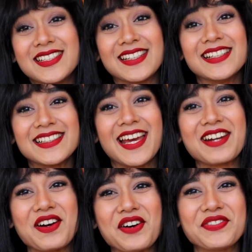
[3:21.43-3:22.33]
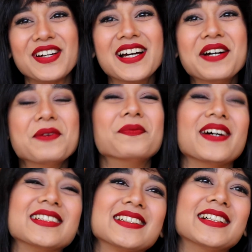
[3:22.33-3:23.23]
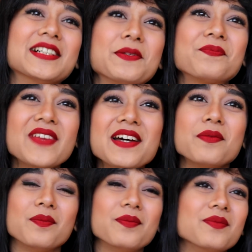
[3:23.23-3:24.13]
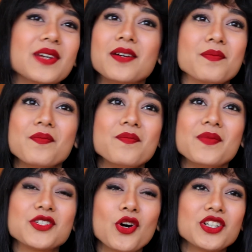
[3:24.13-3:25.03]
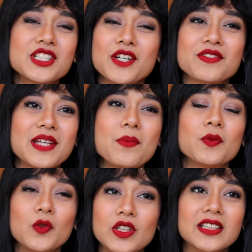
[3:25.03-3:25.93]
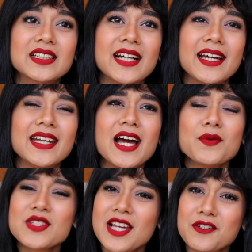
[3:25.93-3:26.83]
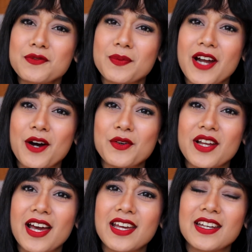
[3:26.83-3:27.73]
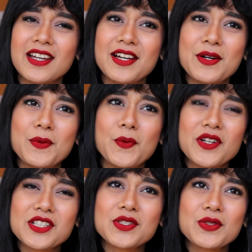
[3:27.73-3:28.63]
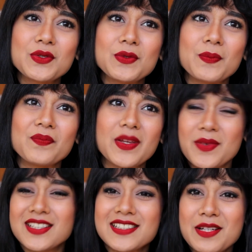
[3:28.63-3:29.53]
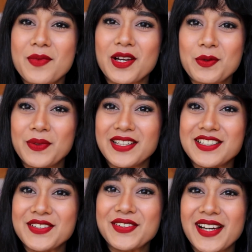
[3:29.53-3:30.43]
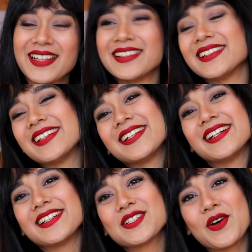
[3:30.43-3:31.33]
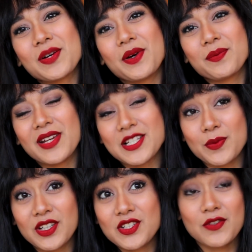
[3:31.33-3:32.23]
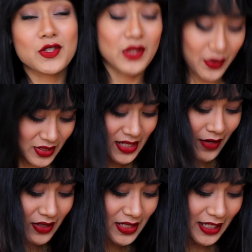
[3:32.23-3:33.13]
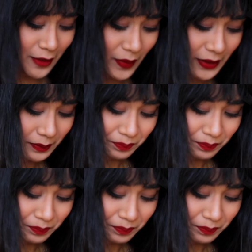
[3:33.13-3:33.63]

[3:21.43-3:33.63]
taken care of. But uh, yeah, uh, majority of them were, and I was kind of proud. I wanted to immediately make a video and talk about my experience of 2017, but